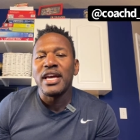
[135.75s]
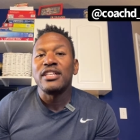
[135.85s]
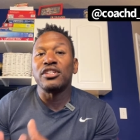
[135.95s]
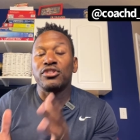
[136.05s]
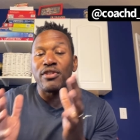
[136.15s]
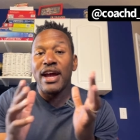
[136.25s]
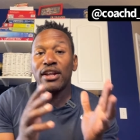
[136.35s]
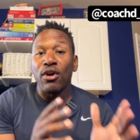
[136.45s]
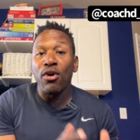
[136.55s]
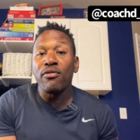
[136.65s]
to try and
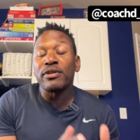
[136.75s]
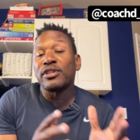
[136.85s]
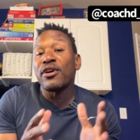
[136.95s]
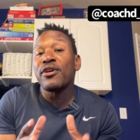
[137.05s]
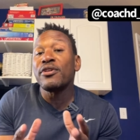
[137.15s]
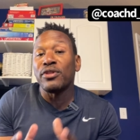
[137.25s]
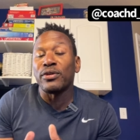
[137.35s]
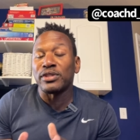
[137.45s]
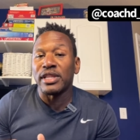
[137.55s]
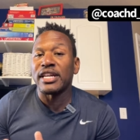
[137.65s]
overturn
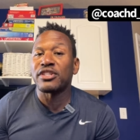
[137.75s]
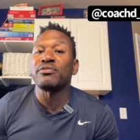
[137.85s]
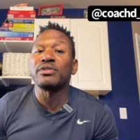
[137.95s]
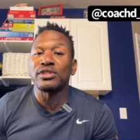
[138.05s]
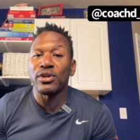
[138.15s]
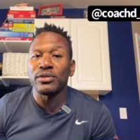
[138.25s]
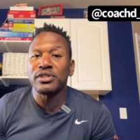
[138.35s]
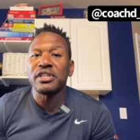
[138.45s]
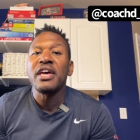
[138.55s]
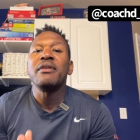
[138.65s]
those election
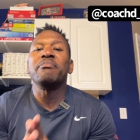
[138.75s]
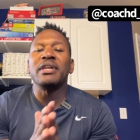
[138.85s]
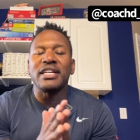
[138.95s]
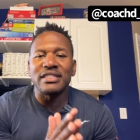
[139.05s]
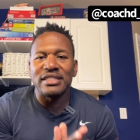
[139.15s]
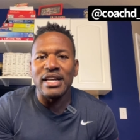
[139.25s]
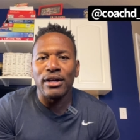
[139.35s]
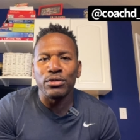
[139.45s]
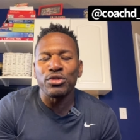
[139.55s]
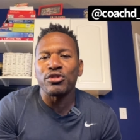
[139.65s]
results because
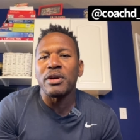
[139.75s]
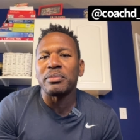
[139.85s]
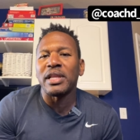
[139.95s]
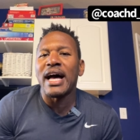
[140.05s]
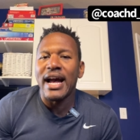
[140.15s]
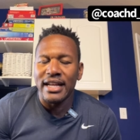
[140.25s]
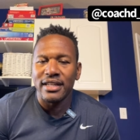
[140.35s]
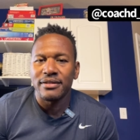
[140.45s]
Donald Trump lied.